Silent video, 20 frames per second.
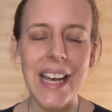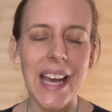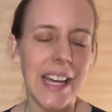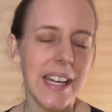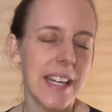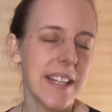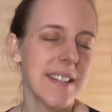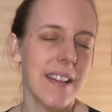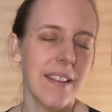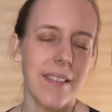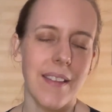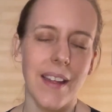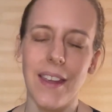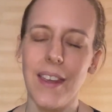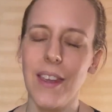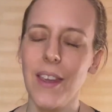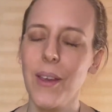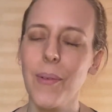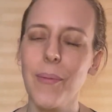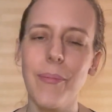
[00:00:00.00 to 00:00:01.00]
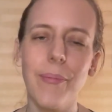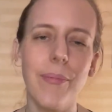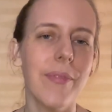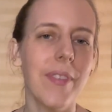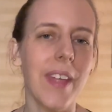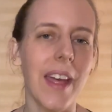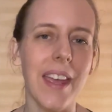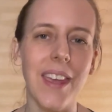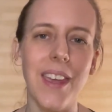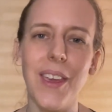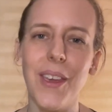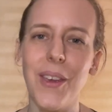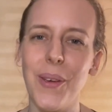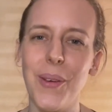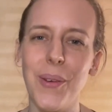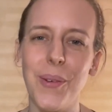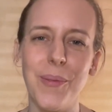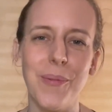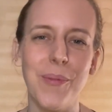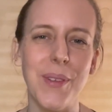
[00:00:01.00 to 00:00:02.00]
And I said, thank you. Thank
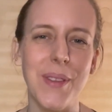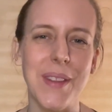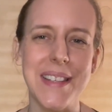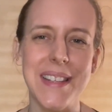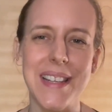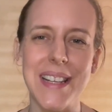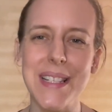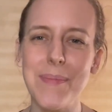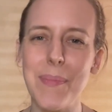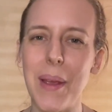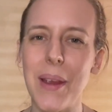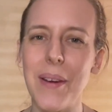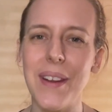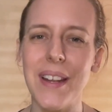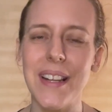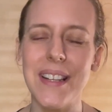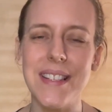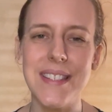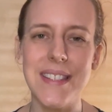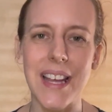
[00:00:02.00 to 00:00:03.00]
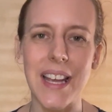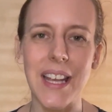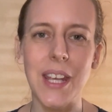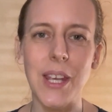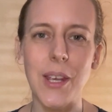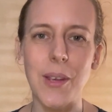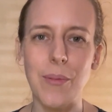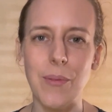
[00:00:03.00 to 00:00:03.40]
you for this experience. Thank you